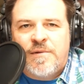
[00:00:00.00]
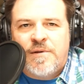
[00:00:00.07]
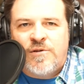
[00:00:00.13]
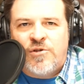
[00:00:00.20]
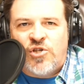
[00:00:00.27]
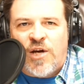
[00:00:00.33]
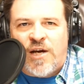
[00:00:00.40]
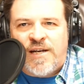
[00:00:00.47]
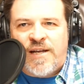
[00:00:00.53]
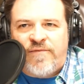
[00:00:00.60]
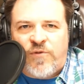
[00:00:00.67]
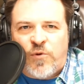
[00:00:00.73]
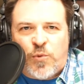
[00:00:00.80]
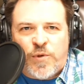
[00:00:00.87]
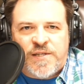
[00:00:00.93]
John Denver
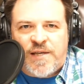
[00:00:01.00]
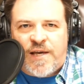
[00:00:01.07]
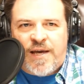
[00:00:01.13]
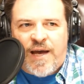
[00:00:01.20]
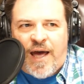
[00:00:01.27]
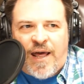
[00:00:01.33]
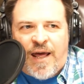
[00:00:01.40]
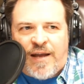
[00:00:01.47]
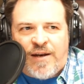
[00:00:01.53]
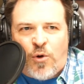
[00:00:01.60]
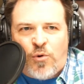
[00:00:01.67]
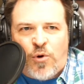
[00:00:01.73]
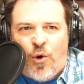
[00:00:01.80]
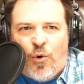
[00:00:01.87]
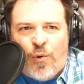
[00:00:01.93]
would sing. I don't
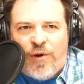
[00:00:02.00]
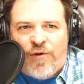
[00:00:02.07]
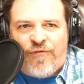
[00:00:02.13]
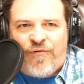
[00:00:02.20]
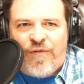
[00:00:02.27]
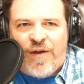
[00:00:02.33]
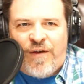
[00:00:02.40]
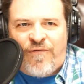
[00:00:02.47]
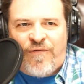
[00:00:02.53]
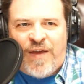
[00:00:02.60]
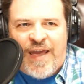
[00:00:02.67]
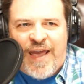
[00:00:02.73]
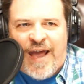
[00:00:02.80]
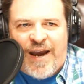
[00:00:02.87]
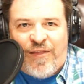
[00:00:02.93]
know if he
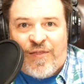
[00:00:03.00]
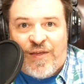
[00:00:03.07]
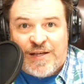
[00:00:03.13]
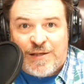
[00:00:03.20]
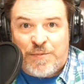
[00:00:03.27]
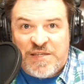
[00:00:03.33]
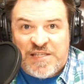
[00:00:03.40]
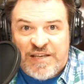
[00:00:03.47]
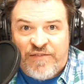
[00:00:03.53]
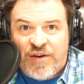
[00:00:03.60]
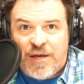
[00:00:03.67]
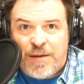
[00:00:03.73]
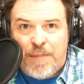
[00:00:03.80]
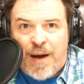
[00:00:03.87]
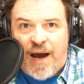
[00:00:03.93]
had anything specific
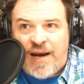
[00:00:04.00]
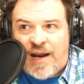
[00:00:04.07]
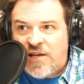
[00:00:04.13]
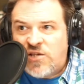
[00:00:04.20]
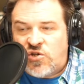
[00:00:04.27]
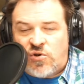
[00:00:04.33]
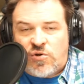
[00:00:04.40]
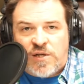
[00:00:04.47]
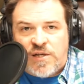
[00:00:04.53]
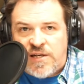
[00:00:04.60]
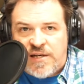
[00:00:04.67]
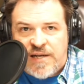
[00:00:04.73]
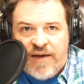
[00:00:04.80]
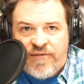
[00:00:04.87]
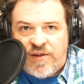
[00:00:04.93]
in mind. I certainly didn't
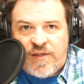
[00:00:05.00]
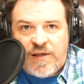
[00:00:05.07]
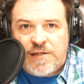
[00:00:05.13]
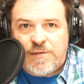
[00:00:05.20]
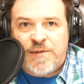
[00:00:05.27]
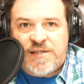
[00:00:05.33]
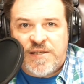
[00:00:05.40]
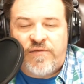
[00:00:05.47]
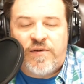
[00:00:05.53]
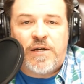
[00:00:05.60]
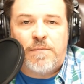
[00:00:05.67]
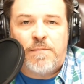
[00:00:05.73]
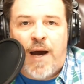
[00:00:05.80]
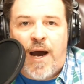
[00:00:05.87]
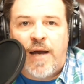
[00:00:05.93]
have anything specific in
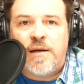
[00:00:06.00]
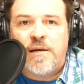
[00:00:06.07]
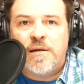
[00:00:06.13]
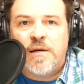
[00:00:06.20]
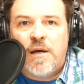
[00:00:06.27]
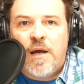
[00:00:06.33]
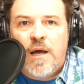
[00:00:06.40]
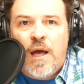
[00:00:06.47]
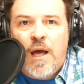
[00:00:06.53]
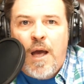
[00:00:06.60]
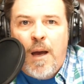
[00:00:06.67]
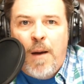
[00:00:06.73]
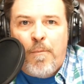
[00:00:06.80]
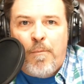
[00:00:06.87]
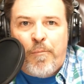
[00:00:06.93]
mind.
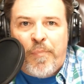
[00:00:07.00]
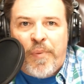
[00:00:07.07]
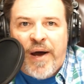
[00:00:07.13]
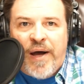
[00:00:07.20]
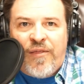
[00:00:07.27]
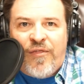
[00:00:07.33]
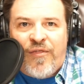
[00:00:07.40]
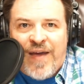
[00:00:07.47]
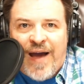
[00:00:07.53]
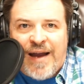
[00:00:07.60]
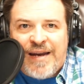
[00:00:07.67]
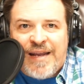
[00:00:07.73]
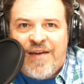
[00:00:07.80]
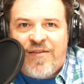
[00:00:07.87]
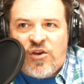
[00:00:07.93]
But the
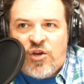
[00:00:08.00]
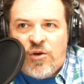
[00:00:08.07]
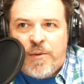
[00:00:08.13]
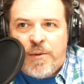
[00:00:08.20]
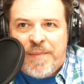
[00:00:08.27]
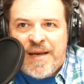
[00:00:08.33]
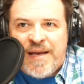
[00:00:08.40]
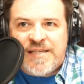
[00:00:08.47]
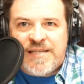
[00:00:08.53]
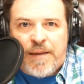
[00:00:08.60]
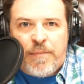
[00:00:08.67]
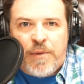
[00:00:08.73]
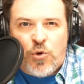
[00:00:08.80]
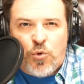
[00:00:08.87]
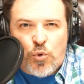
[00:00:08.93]
idea that human beings can be
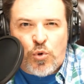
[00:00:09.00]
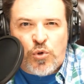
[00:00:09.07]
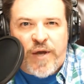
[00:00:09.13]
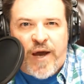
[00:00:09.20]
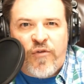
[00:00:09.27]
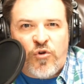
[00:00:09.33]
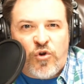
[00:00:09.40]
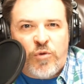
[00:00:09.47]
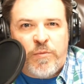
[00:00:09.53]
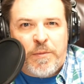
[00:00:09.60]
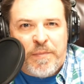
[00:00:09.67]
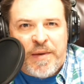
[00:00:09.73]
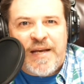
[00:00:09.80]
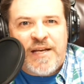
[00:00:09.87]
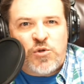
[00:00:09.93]
cruel to other human
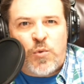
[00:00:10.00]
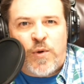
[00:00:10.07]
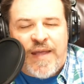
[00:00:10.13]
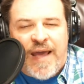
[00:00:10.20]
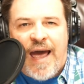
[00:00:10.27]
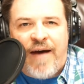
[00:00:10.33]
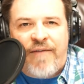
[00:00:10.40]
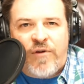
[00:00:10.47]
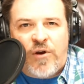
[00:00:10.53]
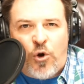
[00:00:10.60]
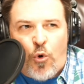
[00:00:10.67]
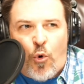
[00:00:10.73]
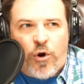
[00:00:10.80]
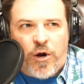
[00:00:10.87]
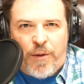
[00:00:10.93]
beings when they have an
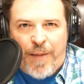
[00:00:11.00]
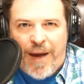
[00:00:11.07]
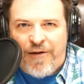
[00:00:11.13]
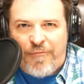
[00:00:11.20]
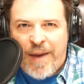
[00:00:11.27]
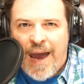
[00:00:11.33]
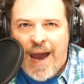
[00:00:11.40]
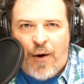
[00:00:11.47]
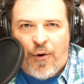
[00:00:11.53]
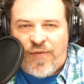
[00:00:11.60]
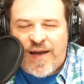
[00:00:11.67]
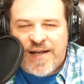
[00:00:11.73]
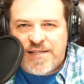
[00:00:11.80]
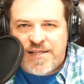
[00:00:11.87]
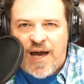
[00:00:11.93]
inordinate amount of power,
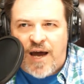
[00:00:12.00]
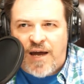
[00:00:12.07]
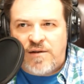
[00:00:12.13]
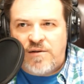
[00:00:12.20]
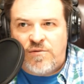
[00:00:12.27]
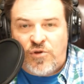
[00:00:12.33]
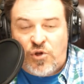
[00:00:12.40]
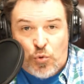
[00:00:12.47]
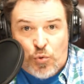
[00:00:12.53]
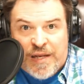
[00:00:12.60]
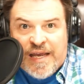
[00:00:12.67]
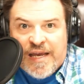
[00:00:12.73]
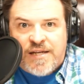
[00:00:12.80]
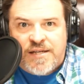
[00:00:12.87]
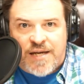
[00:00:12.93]
that's not
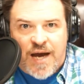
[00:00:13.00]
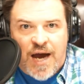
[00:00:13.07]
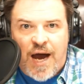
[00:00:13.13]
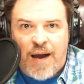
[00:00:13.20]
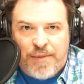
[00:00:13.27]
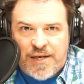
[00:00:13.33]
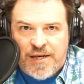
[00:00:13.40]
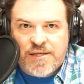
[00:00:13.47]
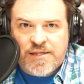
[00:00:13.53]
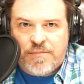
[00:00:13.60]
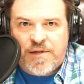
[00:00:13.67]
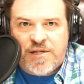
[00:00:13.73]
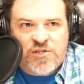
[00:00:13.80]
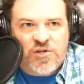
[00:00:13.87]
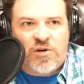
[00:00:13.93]
unique to communism.
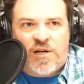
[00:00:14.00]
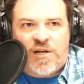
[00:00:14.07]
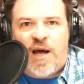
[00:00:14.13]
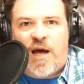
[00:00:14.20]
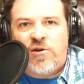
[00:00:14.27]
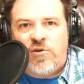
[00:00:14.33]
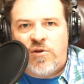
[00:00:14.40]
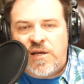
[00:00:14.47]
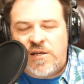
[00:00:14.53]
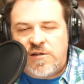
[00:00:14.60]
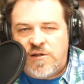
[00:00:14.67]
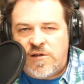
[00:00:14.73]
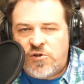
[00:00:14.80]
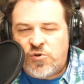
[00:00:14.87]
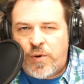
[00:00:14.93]
It's certainly not unique to
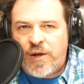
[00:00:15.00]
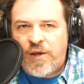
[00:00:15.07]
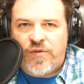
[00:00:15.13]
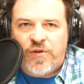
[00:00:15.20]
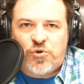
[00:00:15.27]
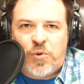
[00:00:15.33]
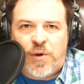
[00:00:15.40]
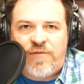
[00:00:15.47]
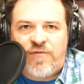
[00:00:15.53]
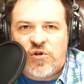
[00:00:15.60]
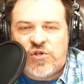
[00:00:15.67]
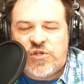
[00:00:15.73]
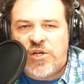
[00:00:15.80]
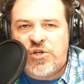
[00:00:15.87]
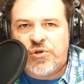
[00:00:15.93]
the 20th and 21st
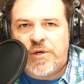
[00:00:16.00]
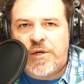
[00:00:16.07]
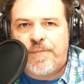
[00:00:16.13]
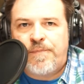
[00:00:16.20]
century.